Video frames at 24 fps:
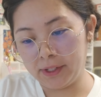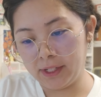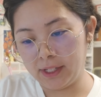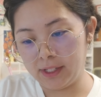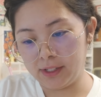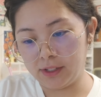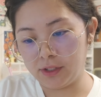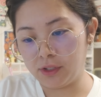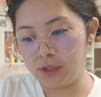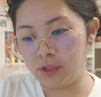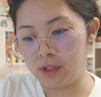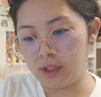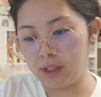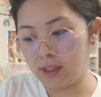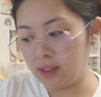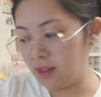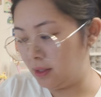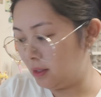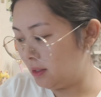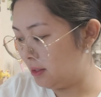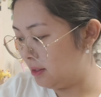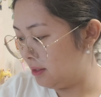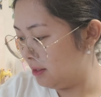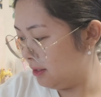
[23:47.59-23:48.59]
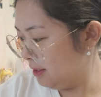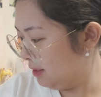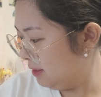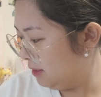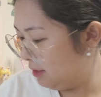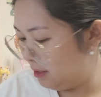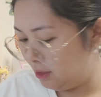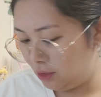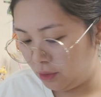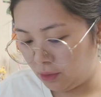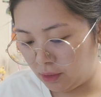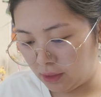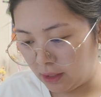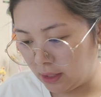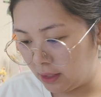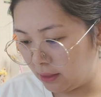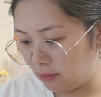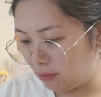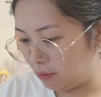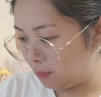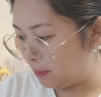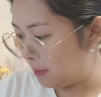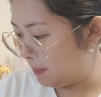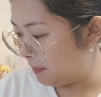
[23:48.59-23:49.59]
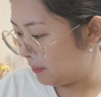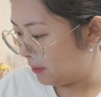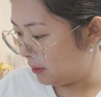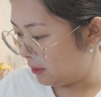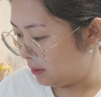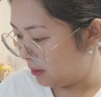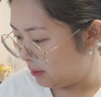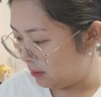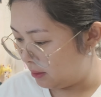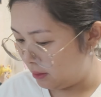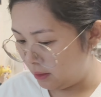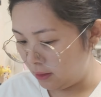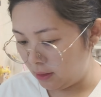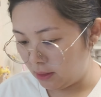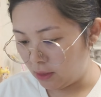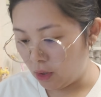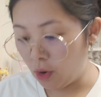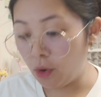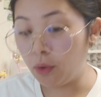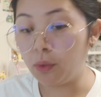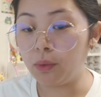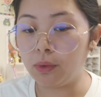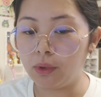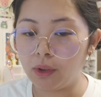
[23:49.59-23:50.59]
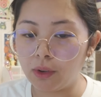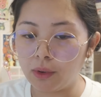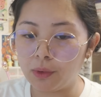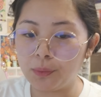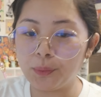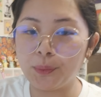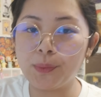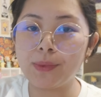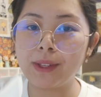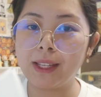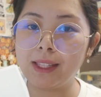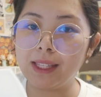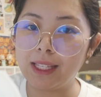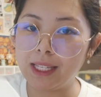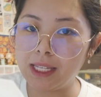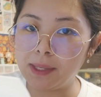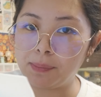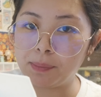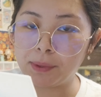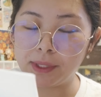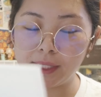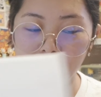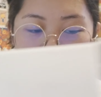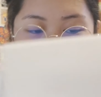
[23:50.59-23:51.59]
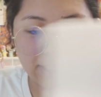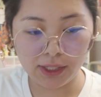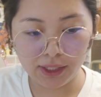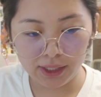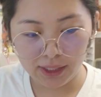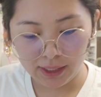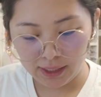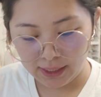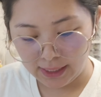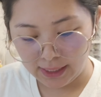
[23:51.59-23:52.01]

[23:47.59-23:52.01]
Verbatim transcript: Is this just transfer paper? Oh no, the heat protector.